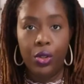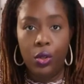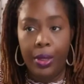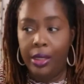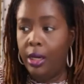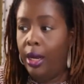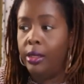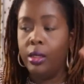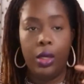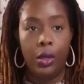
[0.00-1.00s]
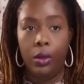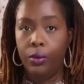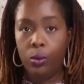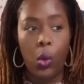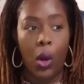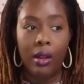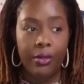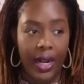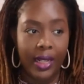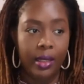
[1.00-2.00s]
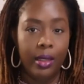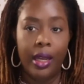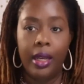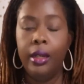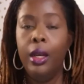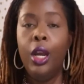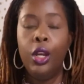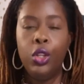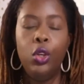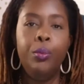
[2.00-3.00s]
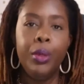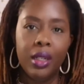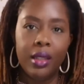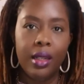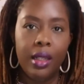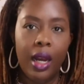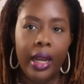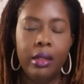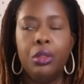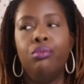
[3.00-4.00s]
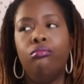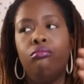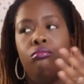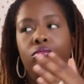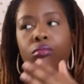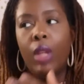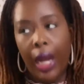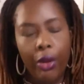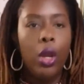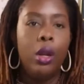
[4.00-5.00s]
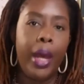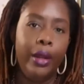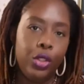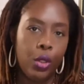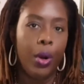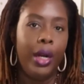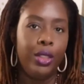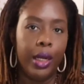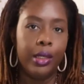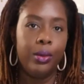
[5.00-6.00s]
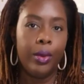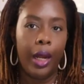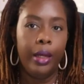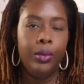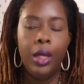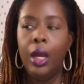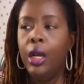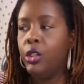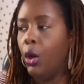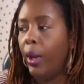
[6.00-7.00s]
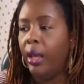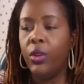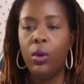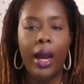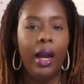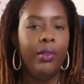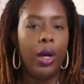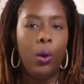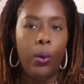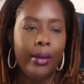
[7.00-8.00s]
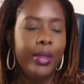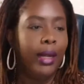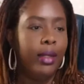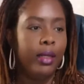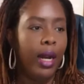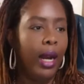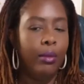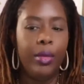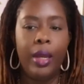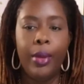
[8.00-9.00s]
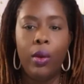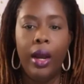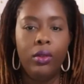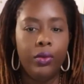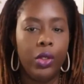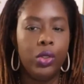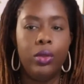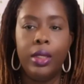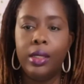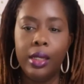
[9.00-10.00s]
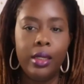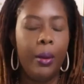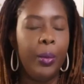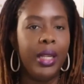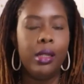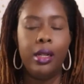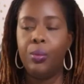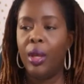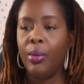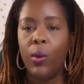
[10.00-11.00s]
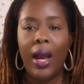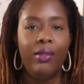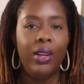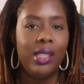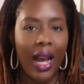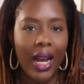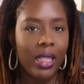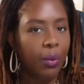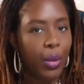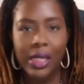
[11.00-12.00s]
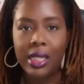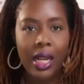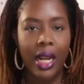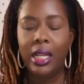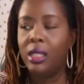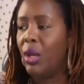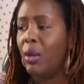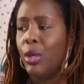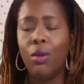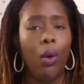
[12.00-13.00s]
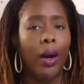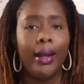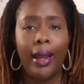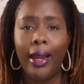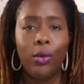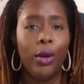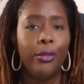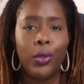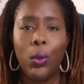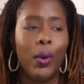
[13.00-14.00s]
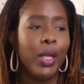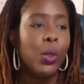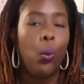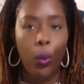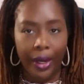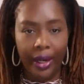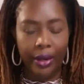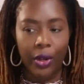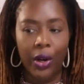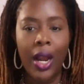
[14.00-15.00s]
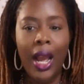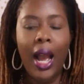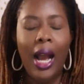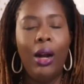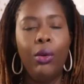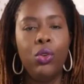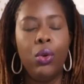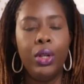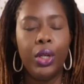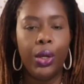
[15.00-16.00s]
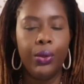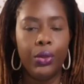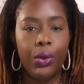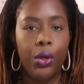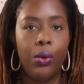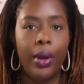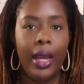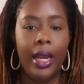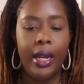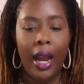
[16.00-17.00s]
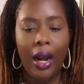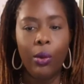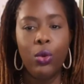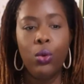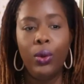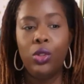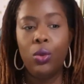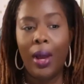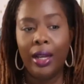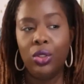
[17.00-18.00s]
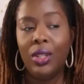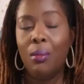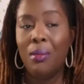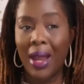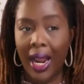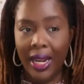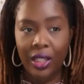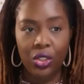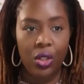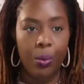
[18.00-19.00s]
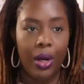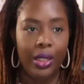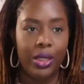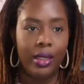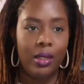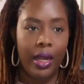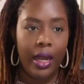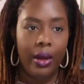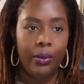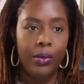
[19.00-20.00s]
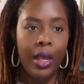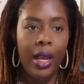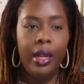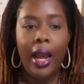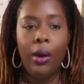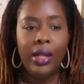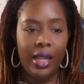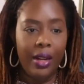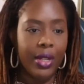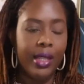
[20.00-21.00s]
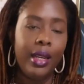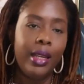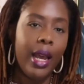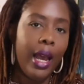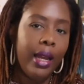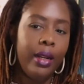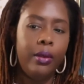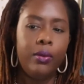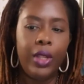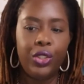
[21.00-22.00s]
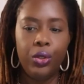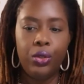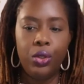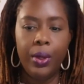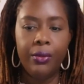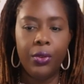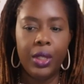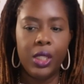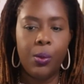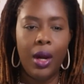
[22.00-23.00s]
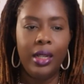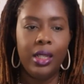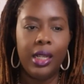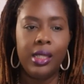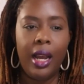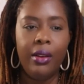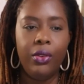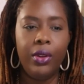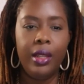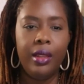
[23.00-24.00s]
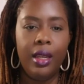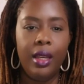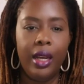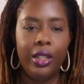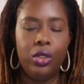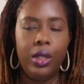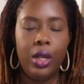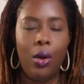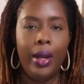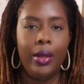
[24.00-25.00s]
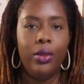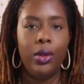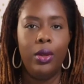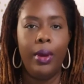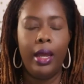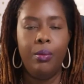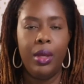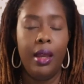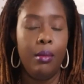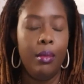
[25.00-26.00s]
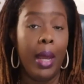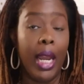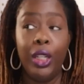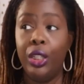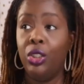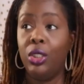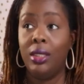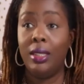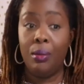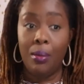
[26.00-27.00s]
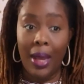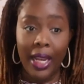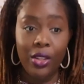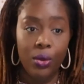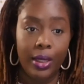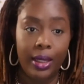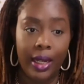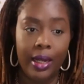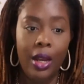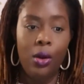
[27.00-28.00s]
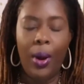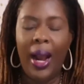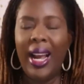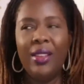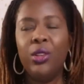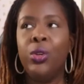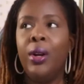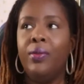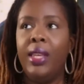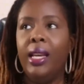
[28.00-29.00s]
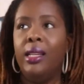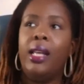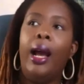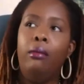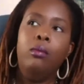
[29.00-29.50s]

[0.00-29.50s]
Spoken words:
business, you qualified the lead, you book the client. How are you going to manage the project, right? So if you have a website design, maybe you have a virtual assistant business, maybe you have a tax business, maybe you are caterer, florist, whatever. How are you going to go through and how are you going to actually manage the project now? Now, is everything, again, that you're doing for this project, is everything actually going through and being managed manually, right? And there's certain things that